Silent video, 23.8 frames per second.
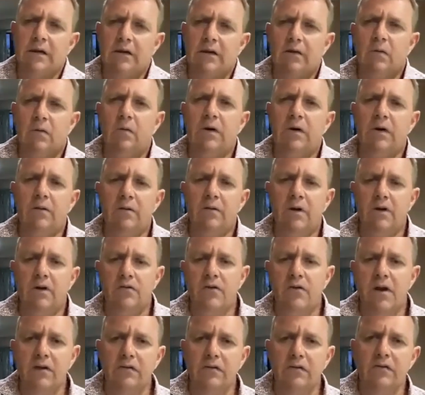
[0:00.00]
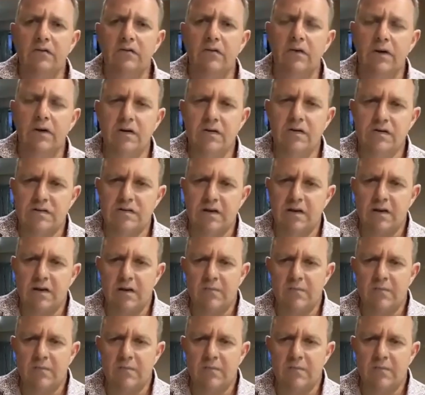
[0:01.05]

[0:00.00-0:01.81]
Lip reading: we are trying to do in New Zealand.